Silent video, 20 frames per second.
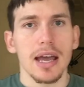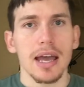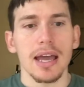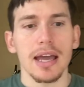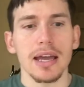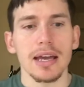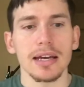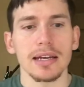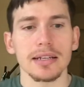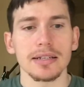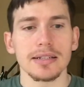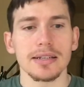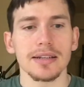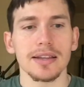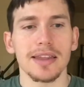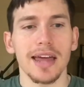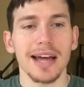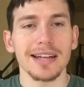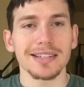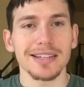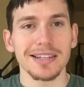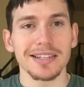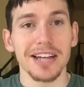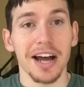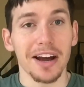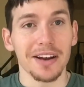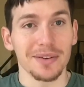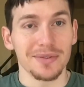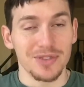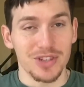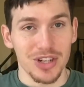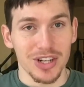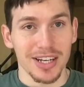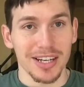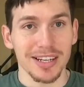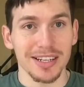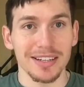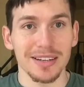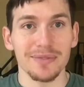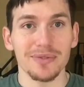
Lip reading: And that's a ton of chicken.